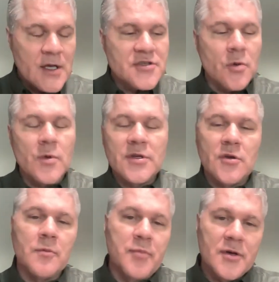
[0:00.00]
So when
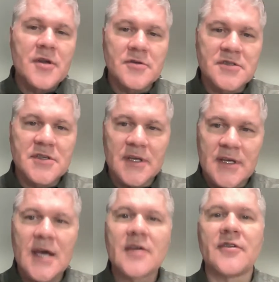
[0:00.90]
you put those
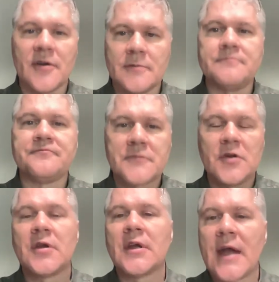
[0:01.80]
together,
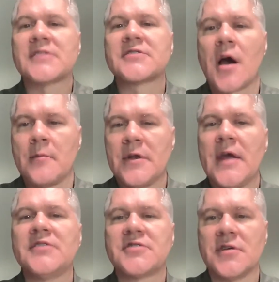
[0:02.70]
you get a nice
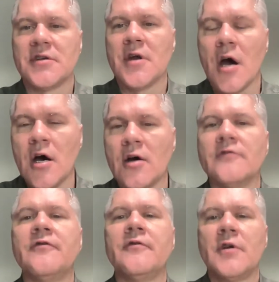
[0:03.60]
combination
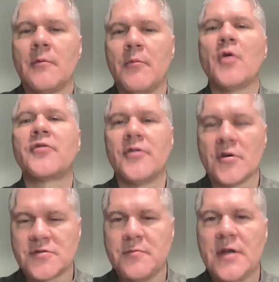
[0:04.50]
of both of
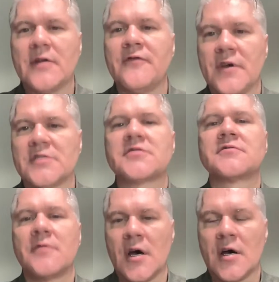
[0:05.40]
those
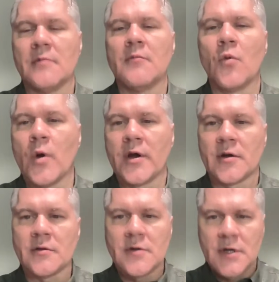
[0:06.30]
benefits,
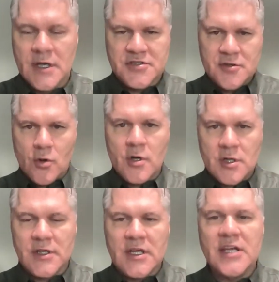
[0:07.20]
where
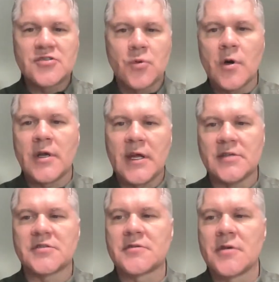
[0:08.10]
historically each one
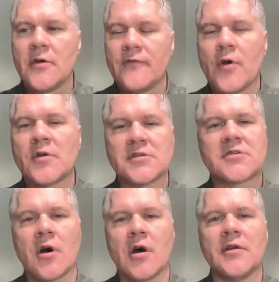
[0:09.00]
has focused
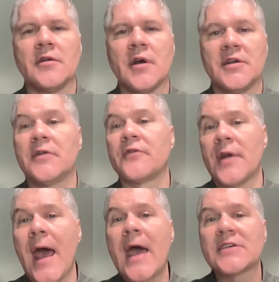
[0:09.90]
on a
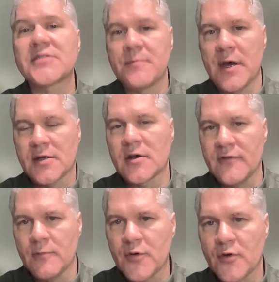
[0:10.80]
different aspect of
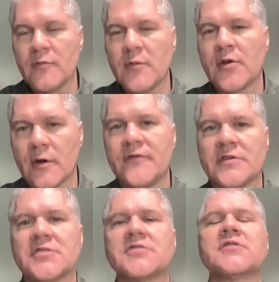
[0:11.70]
improvement or
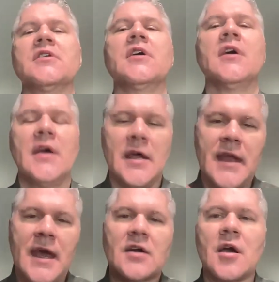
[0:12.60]
efficiency, and
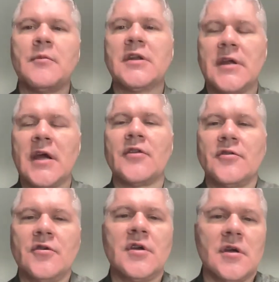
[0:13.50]
now coming together,
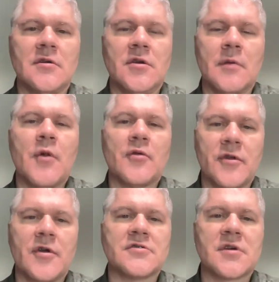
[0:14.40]
you get both
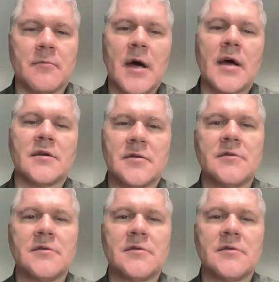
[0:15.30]
of those combined.